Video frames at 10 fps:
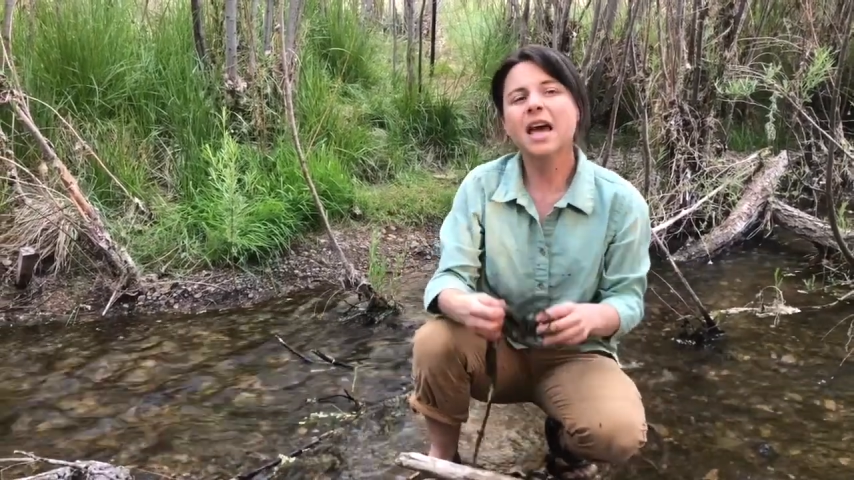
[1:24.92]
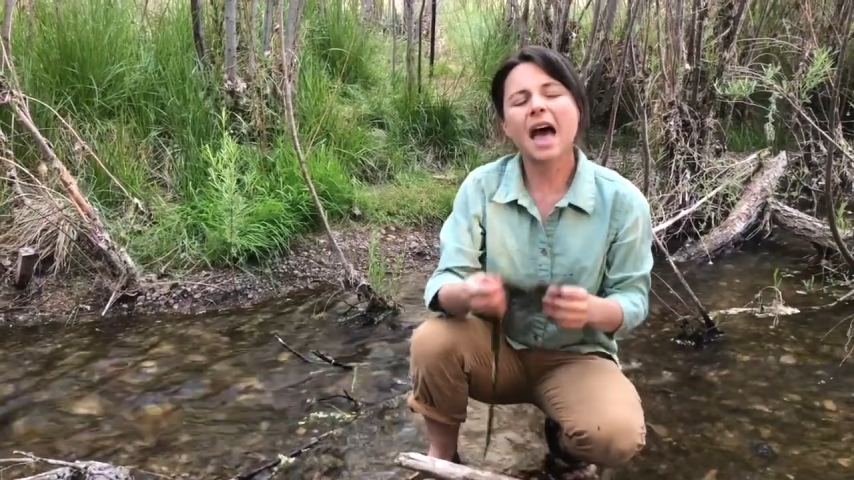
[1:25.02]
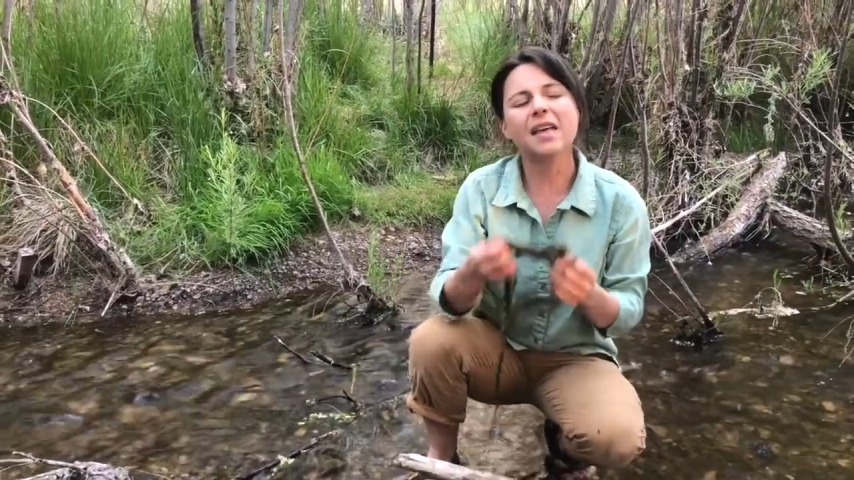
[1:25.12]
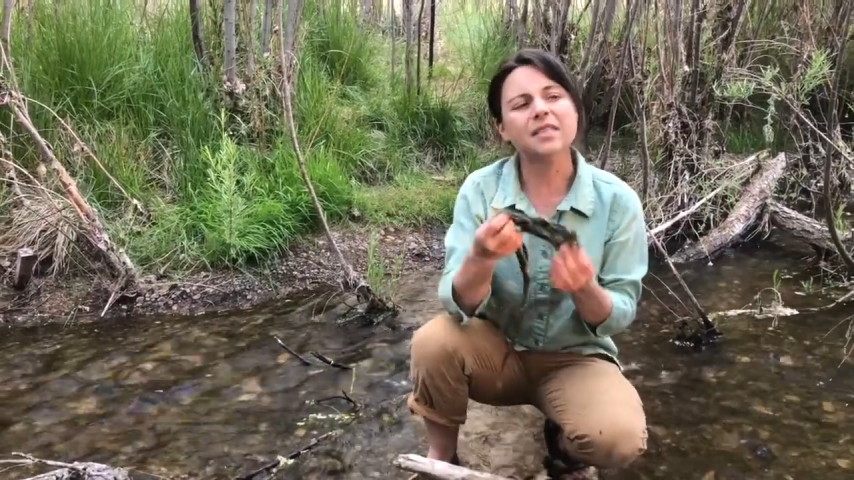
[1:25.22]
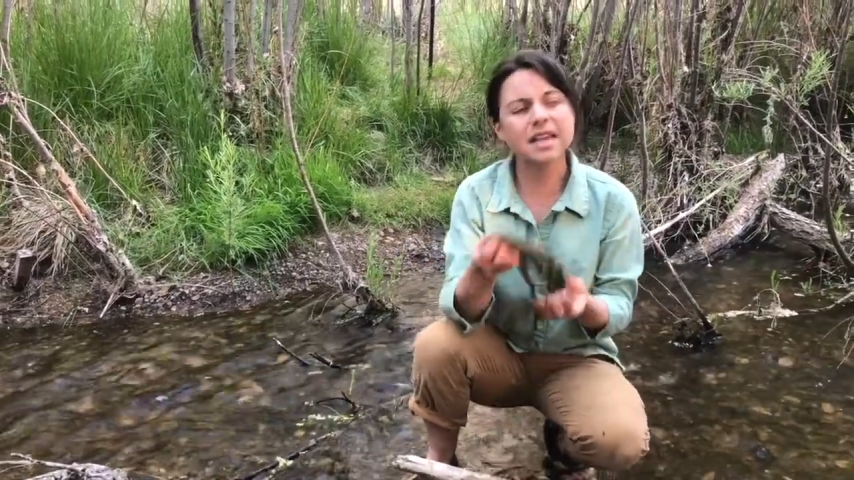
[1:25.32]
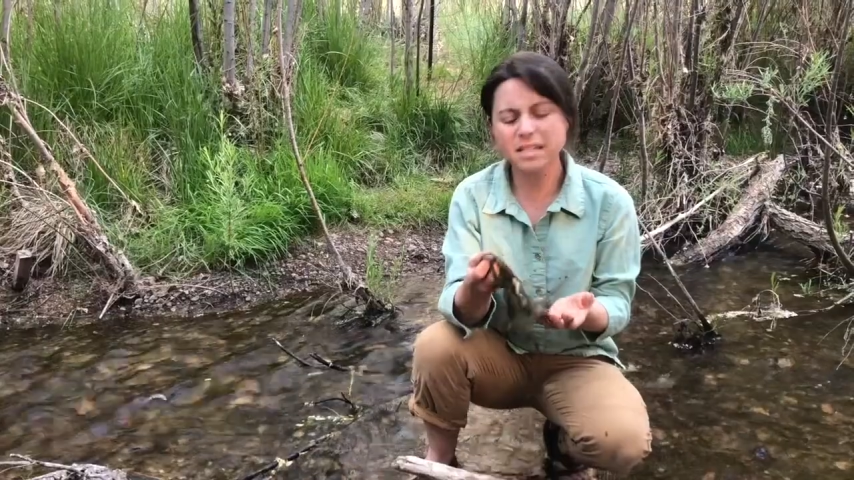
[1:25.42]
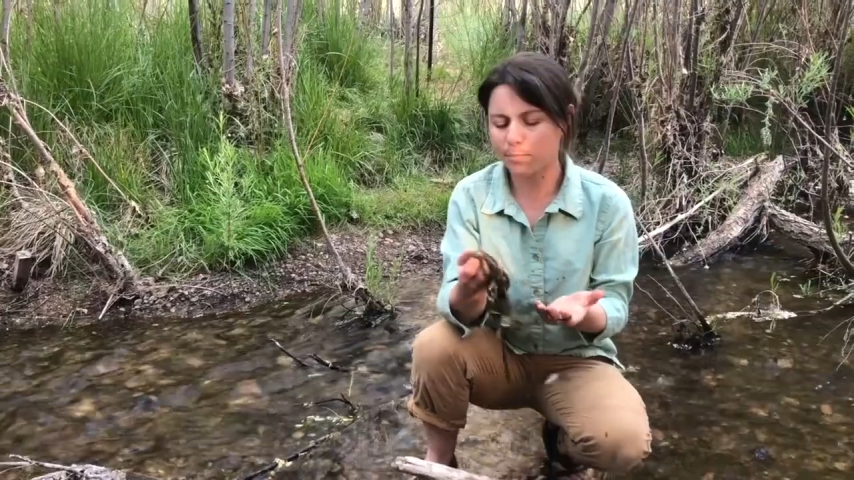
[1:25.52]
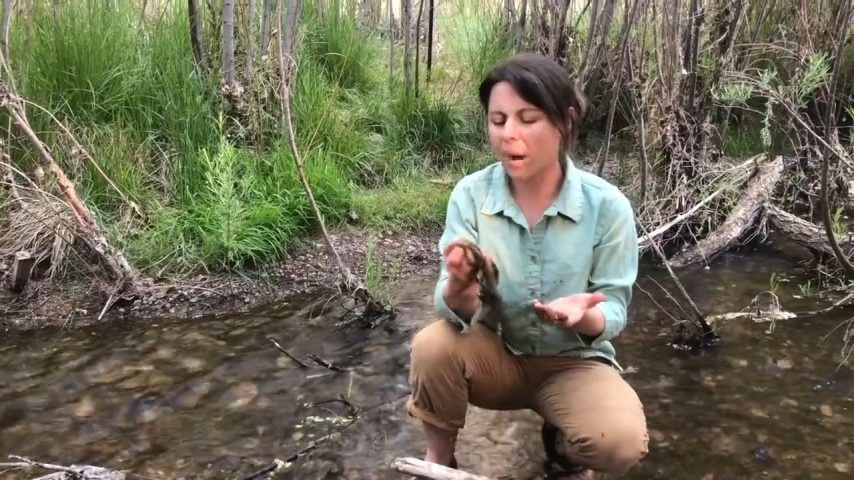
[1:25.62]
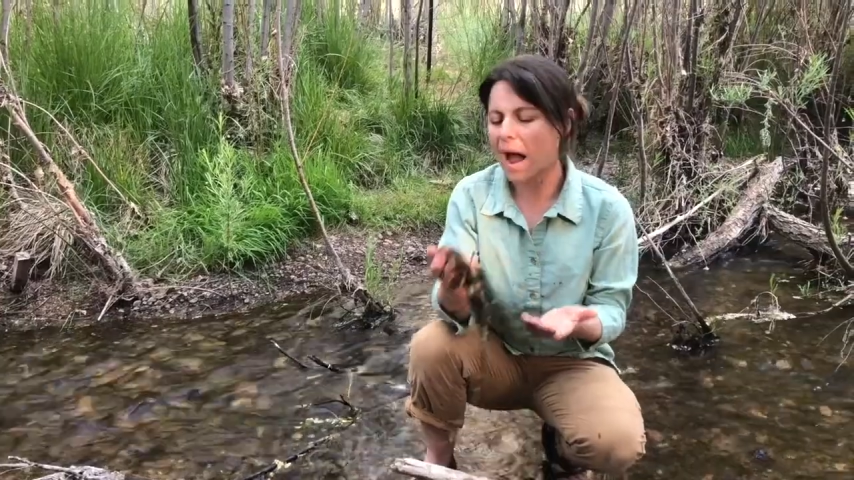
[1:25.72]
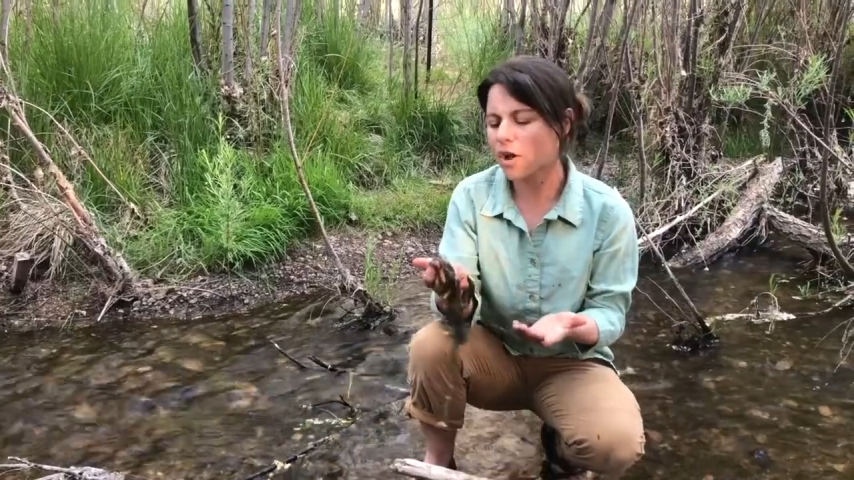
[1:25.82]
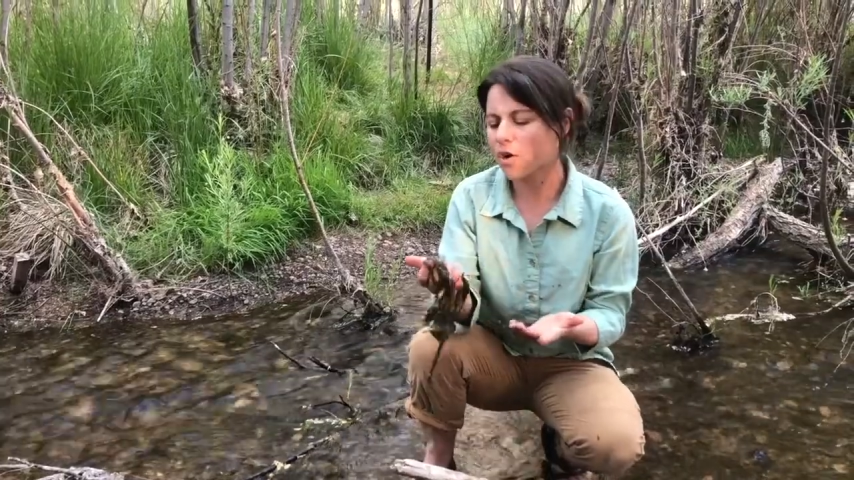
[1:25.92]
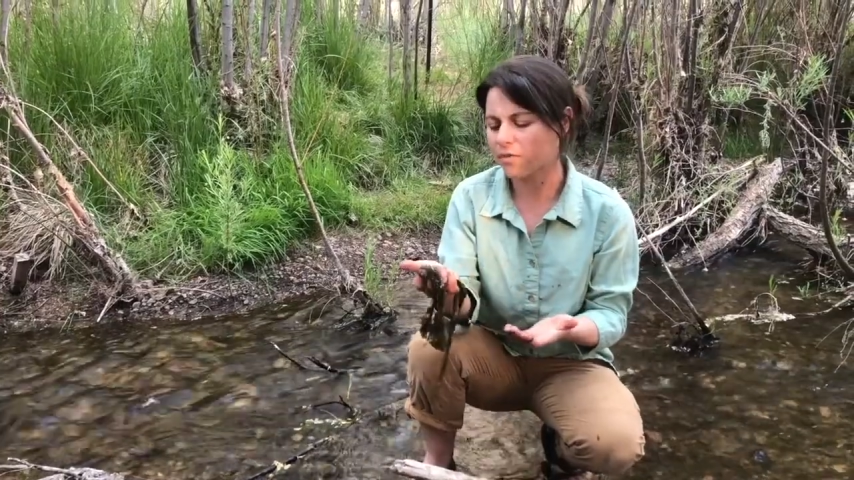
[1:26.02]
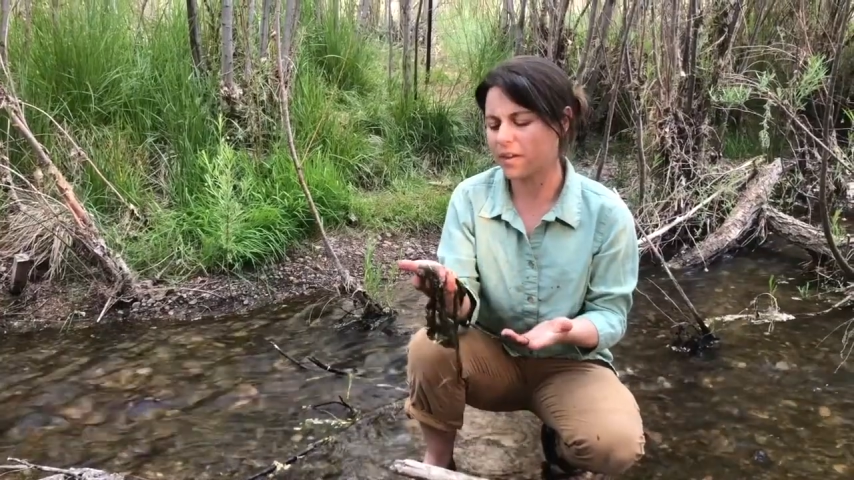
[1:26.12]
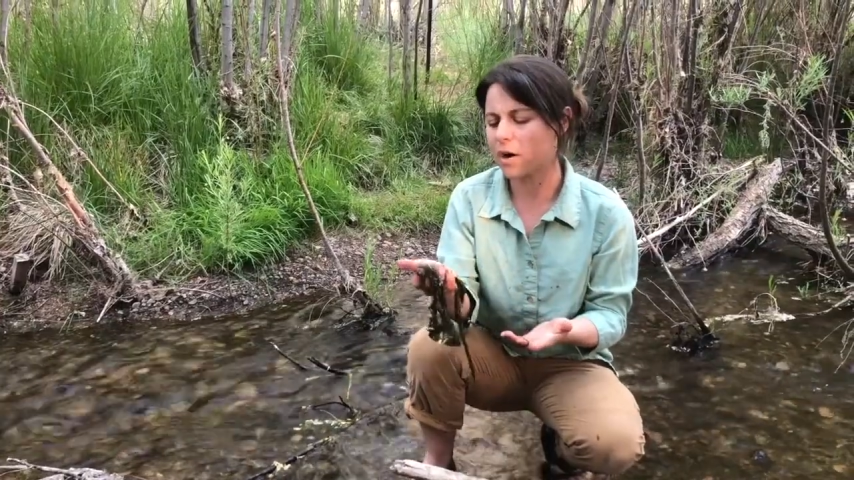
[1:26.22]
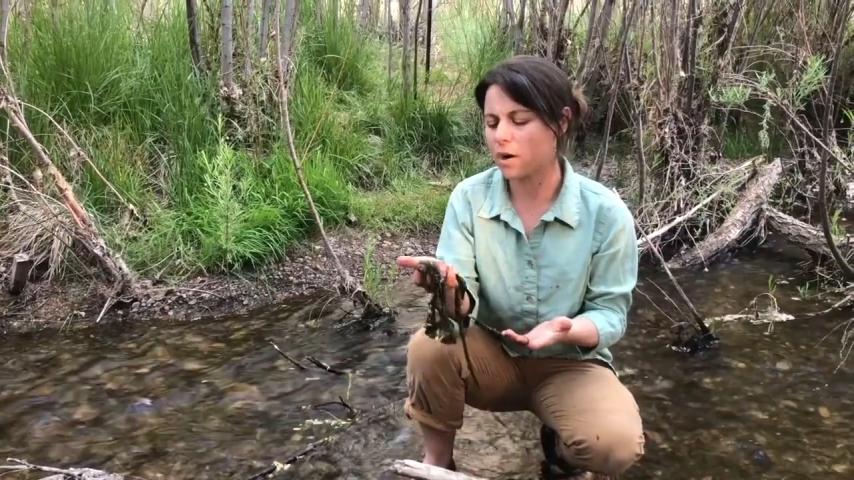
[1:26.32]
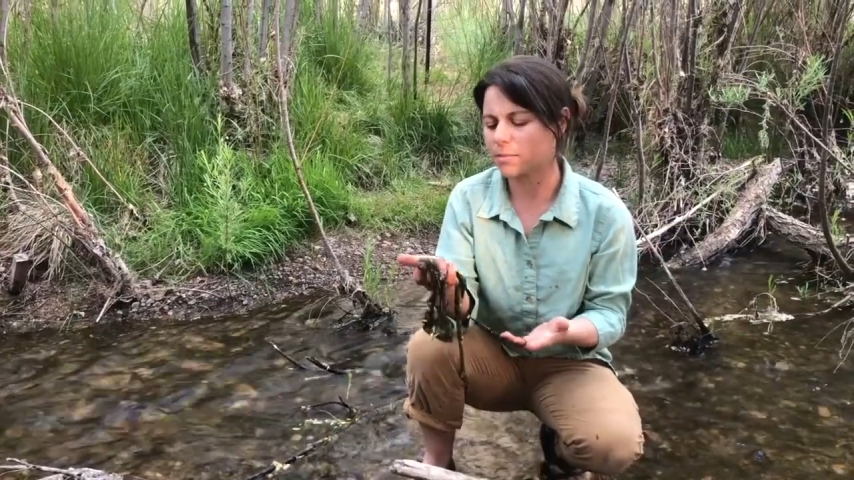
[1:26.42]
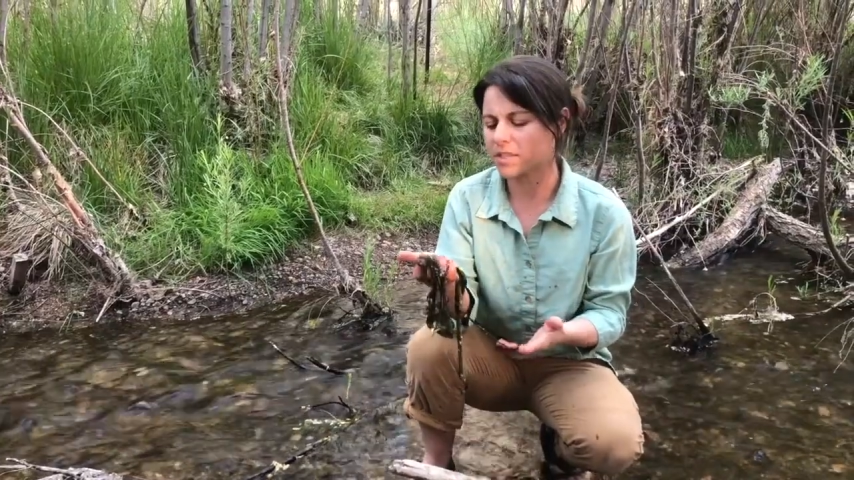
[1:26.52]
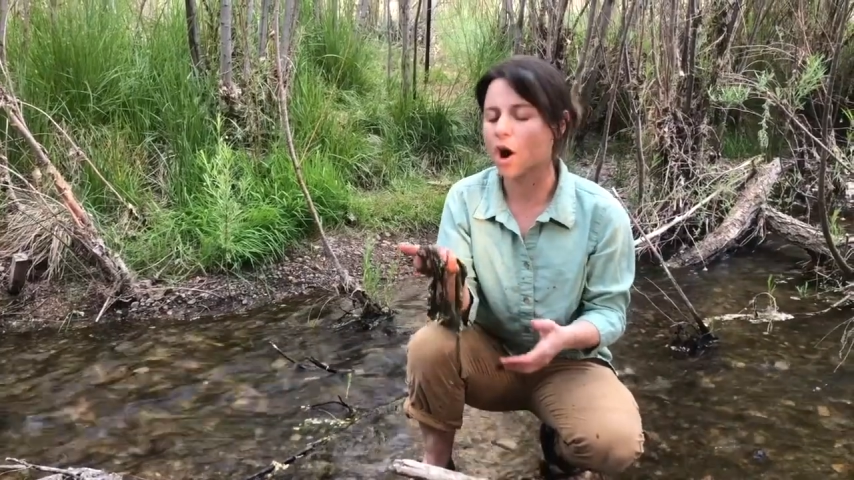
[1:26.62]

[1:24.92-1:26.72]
And these biofilms